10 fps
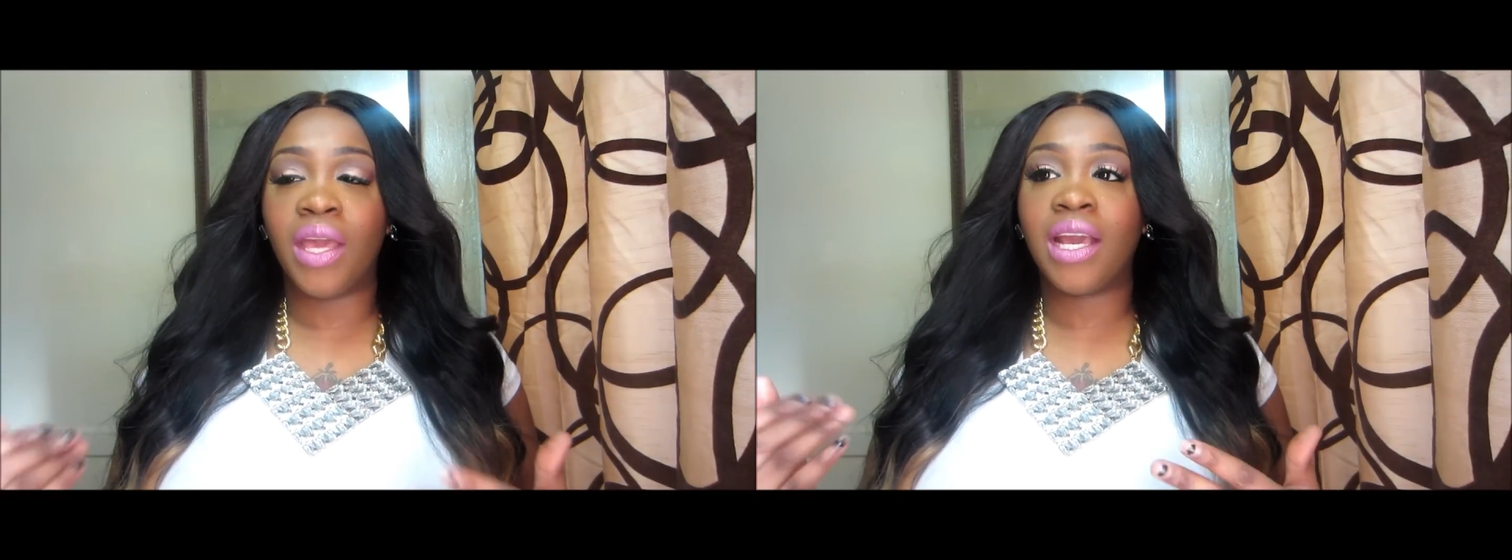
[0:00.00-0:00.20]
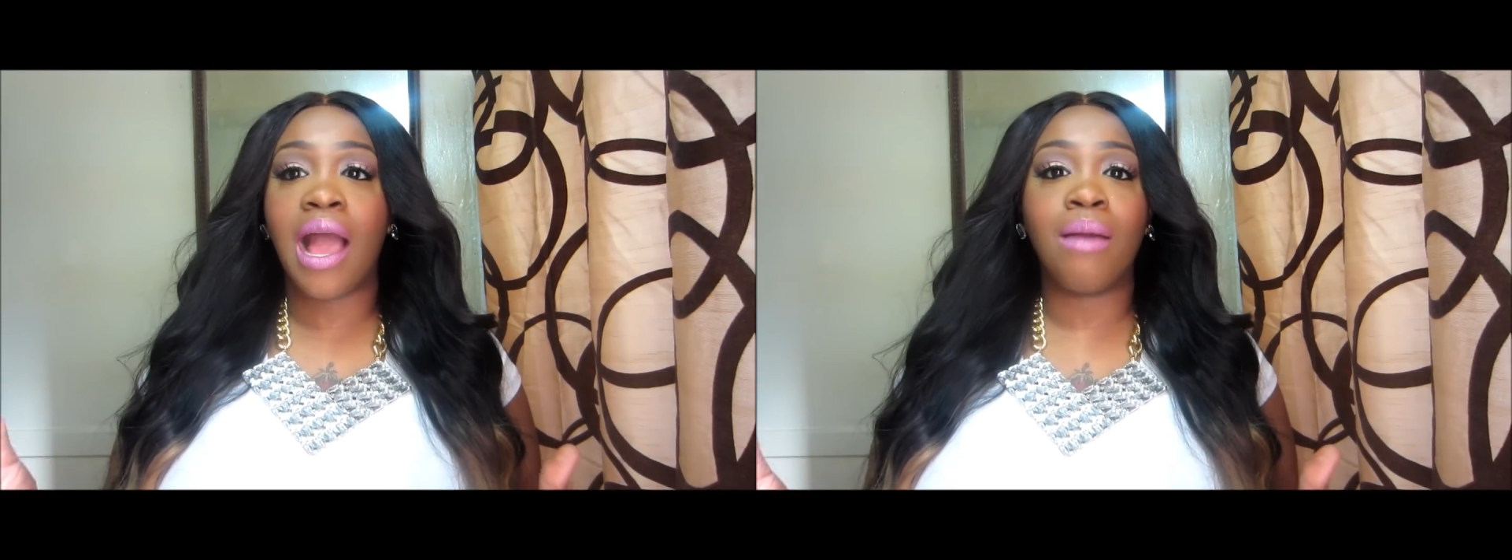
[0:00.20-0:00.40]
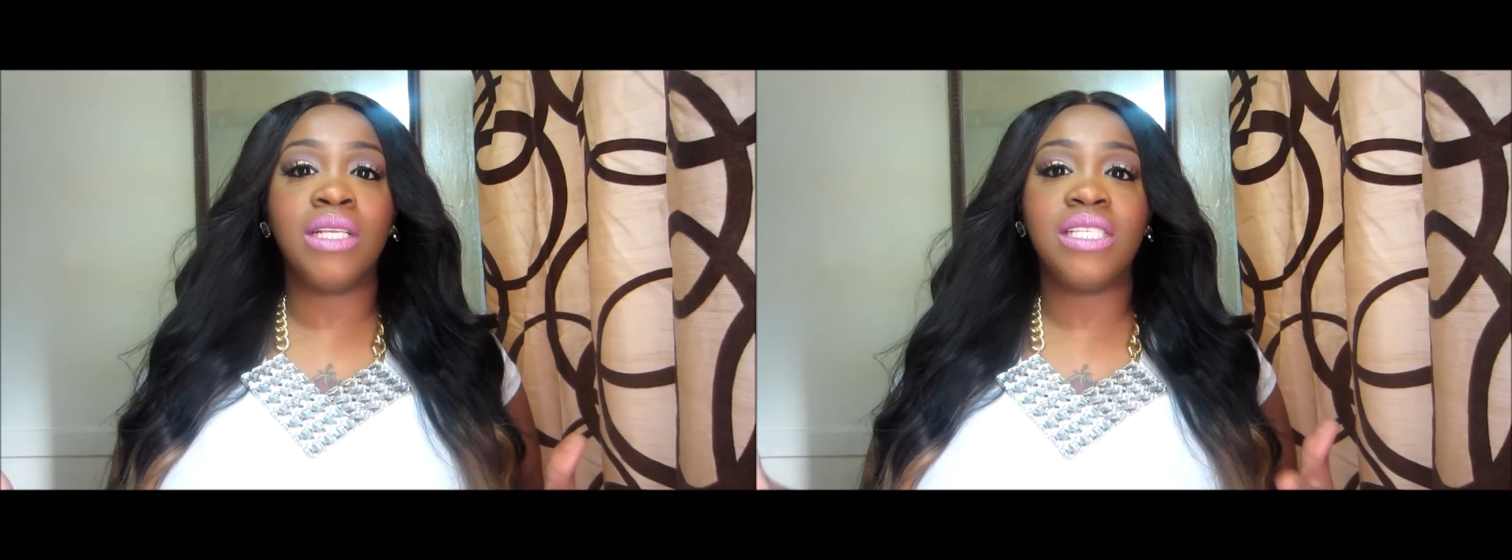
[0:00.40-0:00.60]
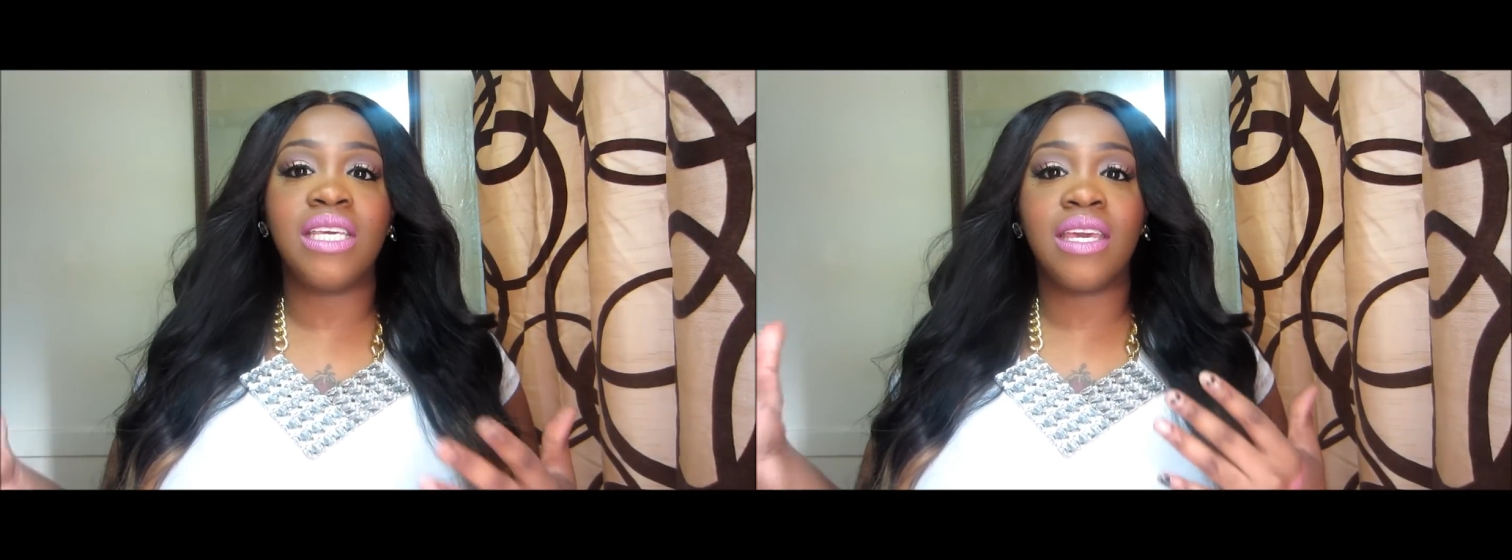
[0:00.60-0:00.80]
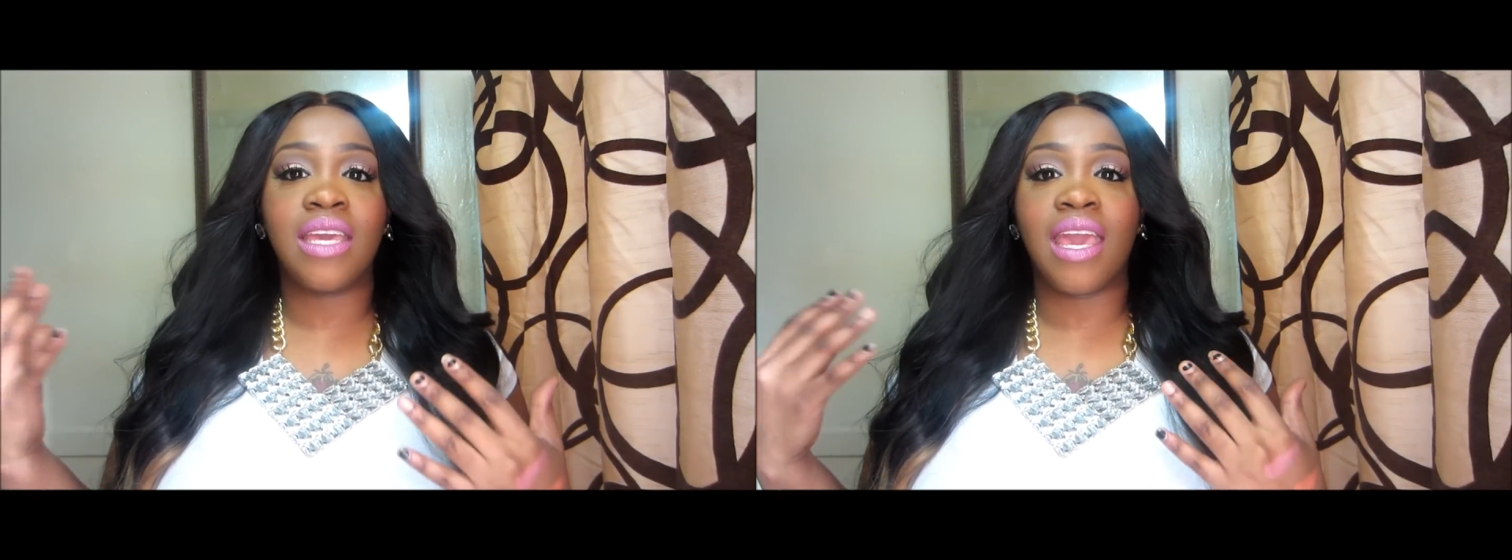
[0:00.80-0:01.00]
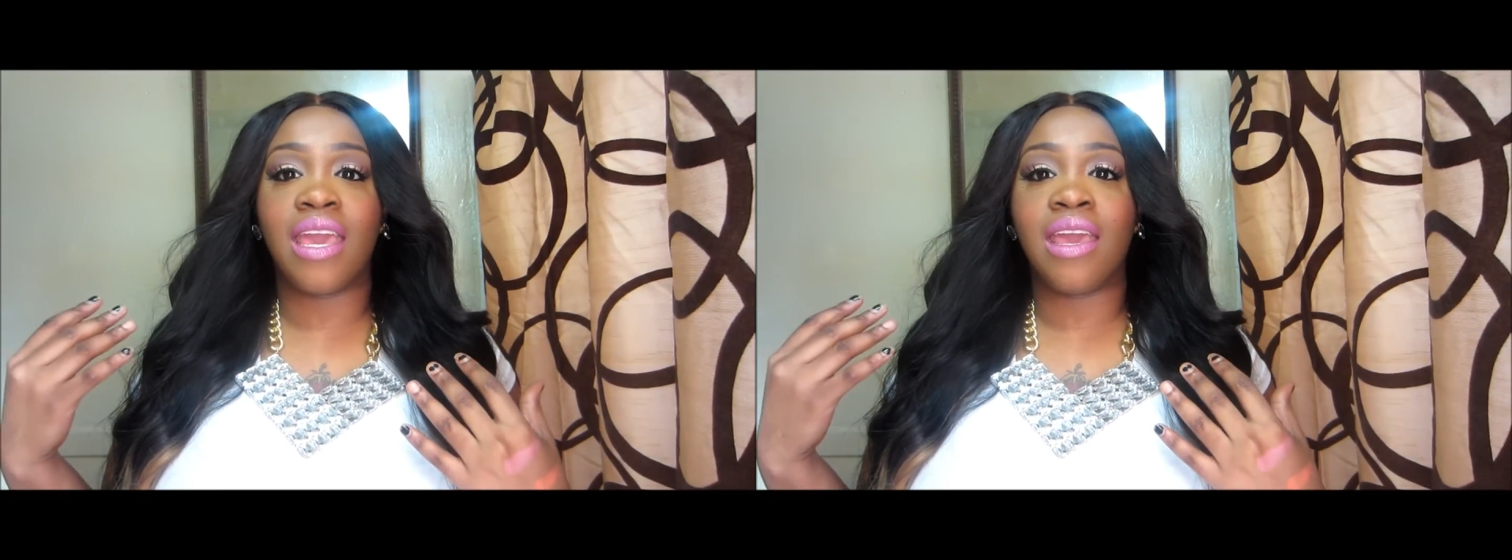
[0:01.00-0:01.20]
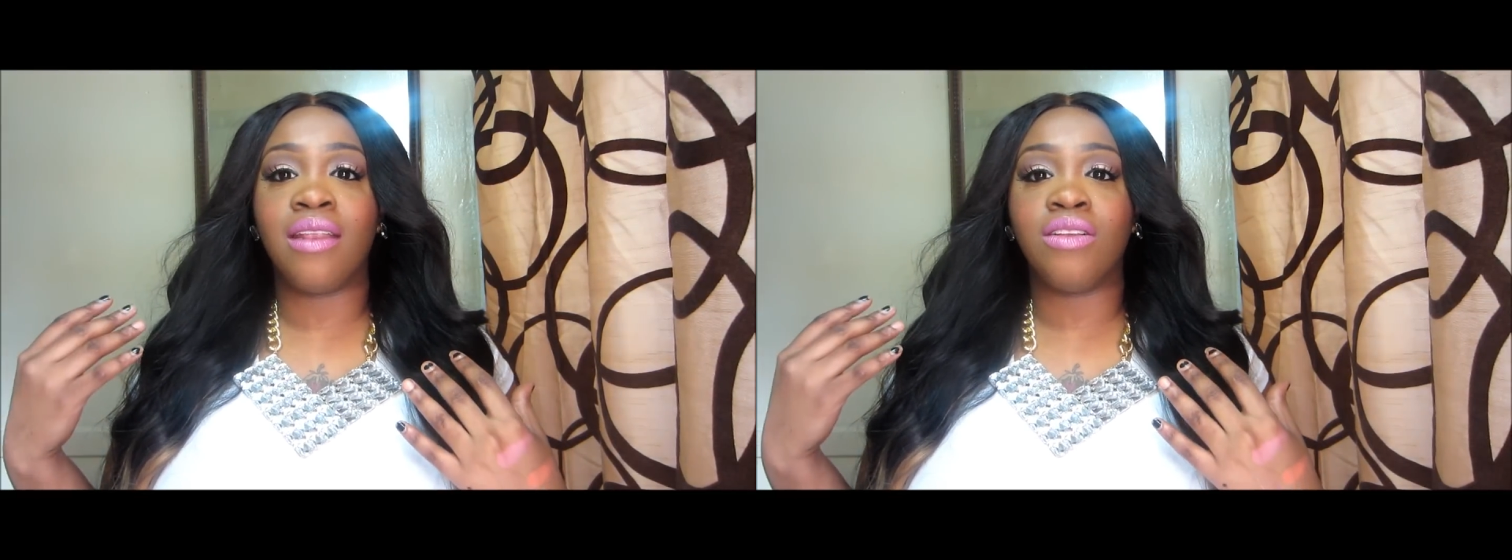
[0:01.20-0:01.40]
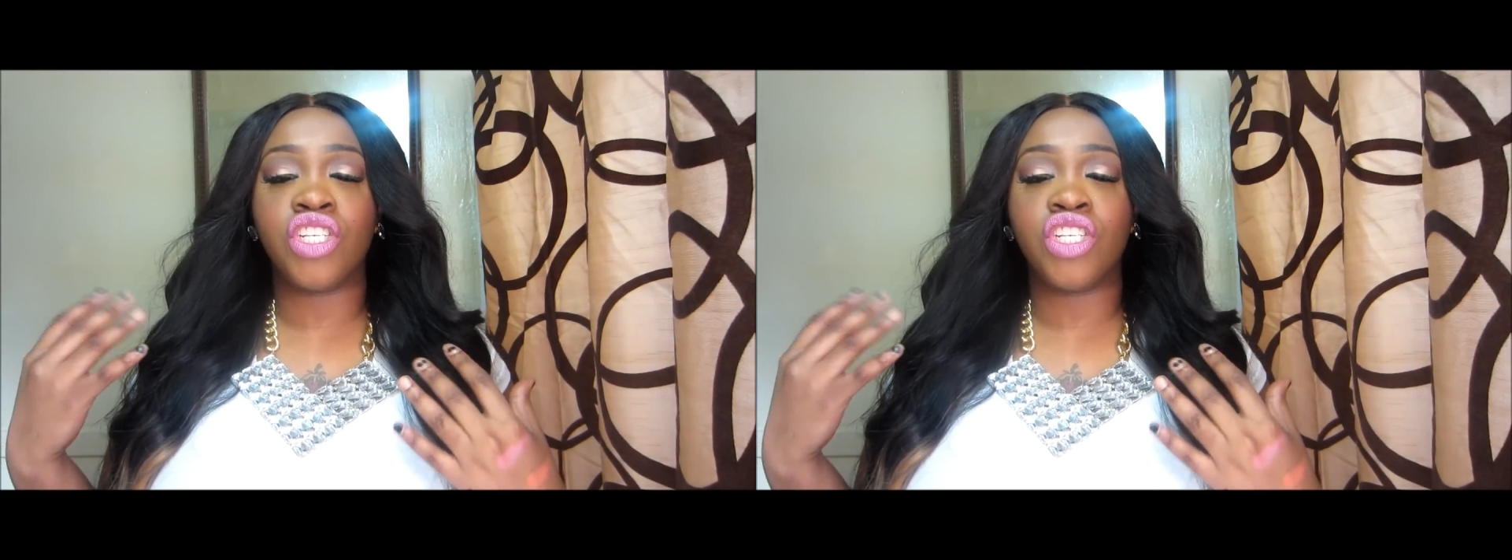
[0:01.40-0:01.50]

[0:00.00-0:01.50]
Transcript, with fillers: and commenting and